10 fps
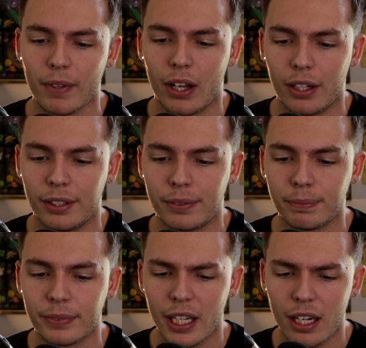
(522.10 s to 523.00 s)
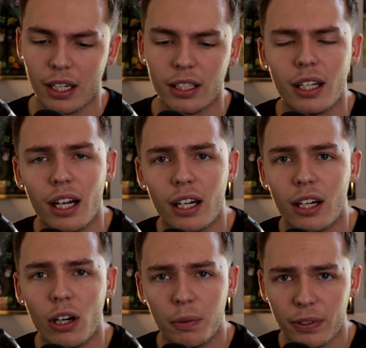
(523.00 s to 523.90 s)
yeah.
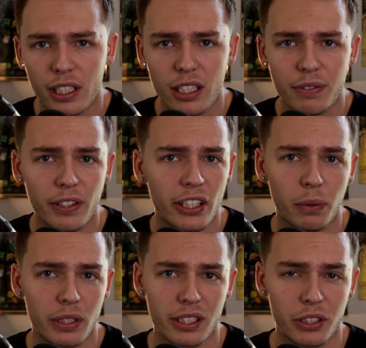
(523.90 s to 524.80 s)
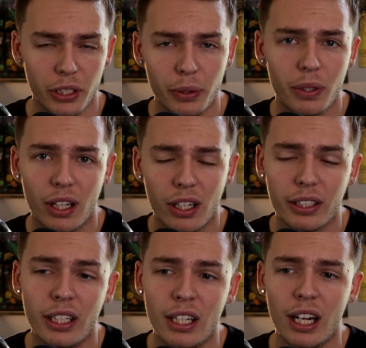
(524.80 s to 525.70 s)
Hopefully this video wasn't too
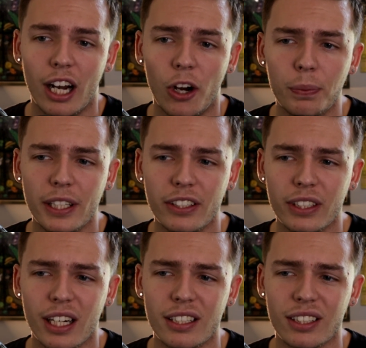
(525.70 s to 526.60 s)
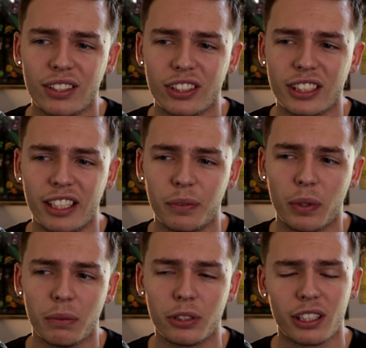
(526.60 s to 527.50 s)
long. I hope that you guys understand
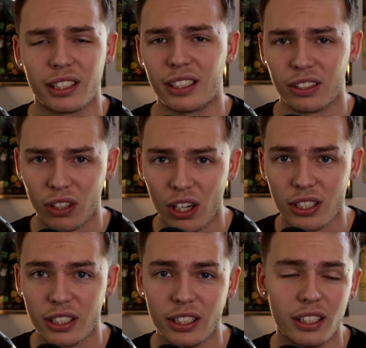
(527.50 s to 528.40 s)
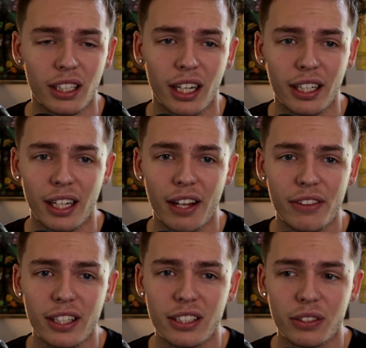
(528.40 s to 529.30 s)
what I'm trying to get across here. I
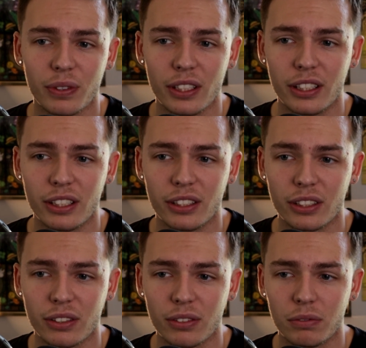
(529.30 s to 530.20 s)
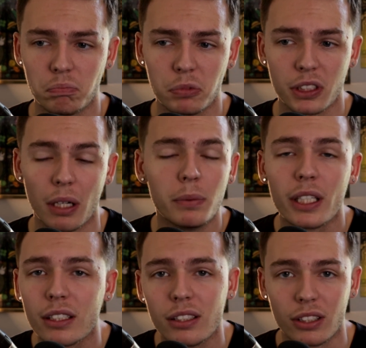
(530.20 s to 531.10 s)
think it's a really good
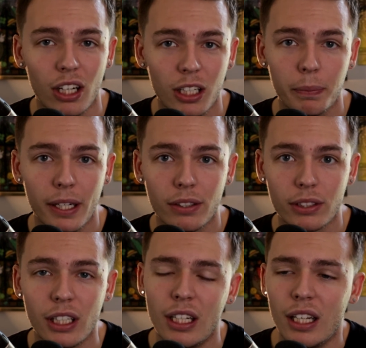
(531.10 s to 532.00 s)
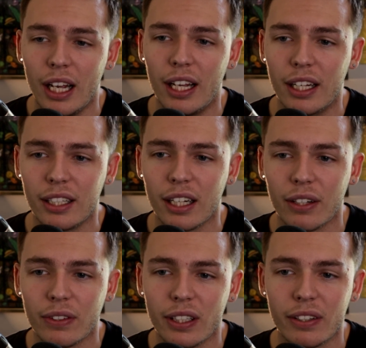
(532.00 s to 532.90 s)
subject to talk about, and I
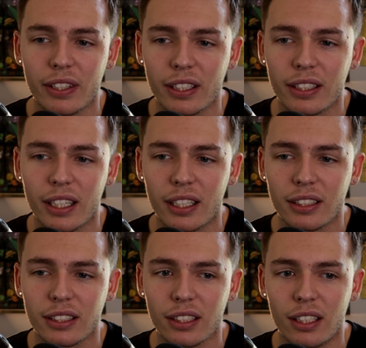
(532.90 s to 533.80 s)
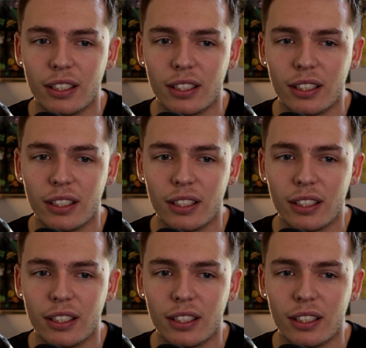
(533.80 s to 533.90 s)
really think that